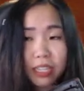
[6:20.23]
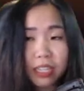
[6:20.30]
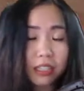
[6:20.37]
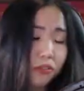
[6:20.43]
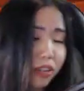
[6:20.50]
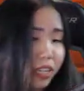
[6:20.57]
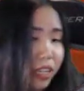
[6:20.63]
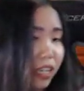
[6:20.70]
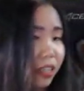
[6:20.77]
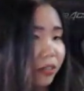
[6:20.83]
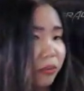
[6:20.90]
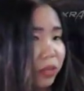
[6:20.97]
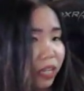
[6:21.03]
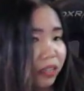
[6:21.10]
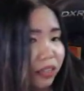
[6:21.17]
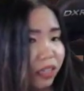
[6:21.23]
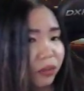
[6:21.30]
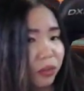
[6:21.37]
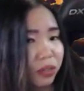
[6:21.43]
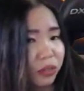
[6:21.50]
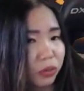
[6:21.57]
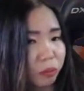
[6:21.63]
It's fine. I think
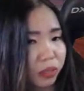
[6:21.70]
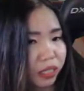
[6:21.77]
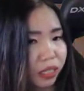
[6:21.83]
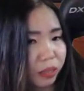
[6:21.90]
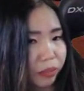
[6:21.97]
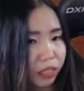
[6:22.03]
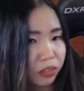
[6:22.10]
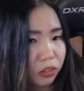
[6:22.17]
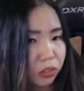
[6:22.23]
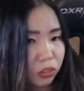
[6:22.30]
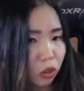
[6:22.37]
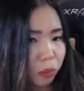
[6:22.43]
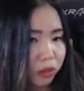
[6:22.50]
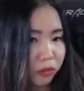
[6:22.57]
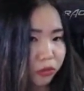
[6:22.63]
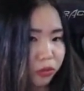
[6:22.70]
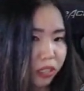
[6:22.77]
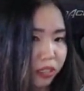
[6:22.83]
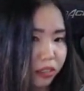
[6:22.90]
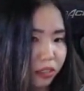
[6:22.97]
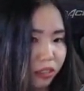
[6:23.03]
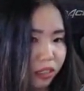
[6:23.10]
we should be a bit sober for
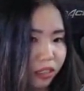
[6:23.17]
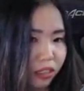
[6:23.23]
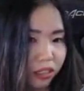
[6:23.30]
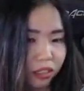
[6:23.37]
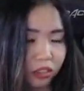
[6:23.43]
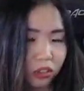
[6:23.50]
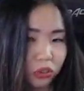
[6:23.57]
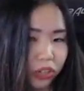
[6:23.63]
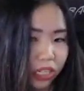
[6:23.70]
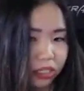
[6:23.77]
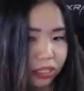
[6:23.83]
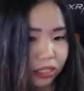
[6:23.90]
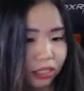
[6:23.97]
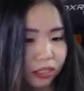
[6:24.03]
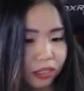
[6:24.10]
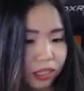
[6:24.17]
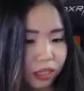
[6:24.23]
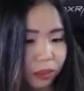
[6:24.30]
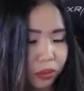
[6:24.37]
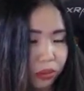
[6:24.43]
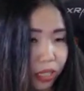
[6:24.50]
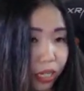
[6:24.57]
this crazy
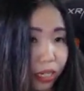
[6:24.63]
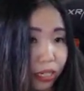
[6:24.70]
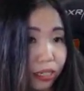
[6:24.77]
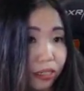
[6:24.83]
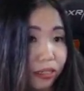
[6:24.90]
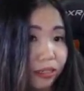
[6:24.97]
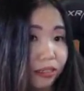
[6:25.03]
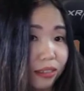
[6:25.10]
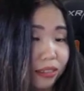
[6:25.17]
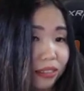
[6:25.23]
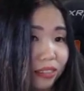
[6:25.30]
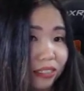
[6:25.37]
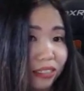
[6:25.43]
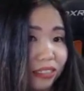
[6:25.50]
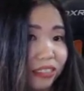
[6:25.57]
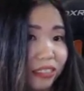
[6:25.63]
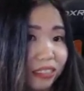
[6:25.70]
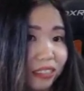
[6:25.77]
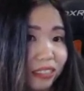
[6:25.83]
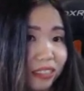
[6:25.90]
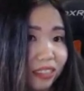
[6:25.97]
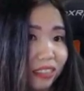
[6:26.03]
setup today. I'm always
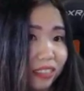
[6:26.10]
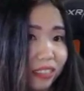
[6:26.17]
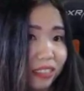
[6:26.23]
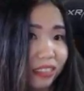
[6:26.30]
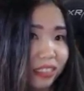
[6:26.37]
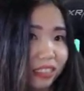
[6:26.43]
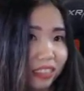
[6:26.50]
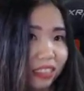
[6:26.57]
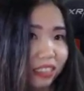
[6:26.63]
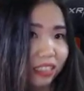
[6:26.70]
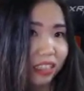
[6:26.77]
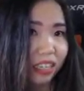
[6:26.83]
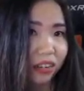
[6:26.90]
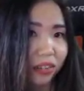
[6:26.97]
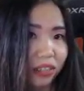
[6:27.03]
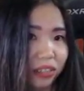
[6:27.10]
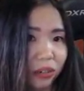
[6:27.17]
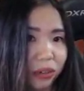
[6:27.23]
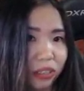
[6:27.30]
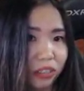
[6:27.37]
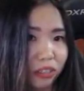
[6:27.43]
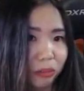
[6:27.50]
sober, though. Jerry is
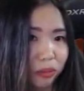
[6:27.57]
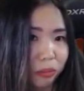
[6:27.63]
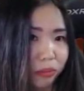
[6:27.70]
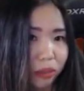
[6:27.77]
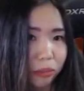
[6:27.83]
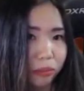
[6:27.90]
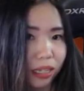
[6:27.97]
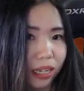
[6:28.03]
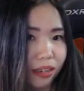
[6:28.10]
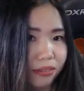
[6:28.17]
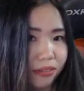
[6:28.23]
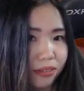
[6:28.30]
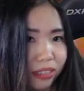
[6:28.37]
always sober. Don't make me laugh.